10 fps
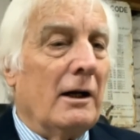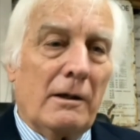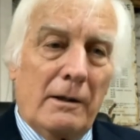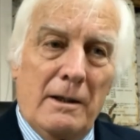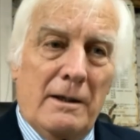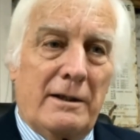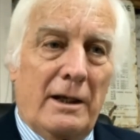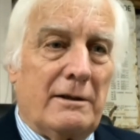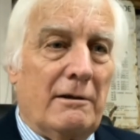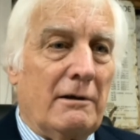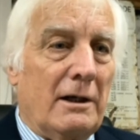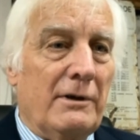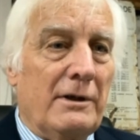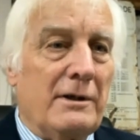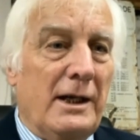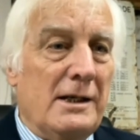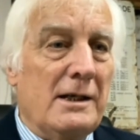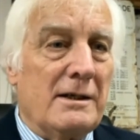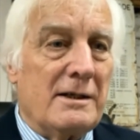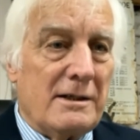A lot of these taxi drivers are
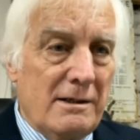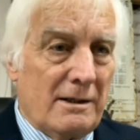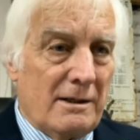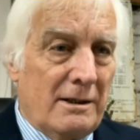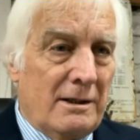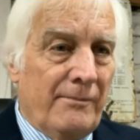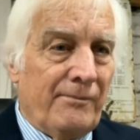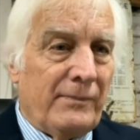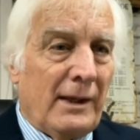Indian students.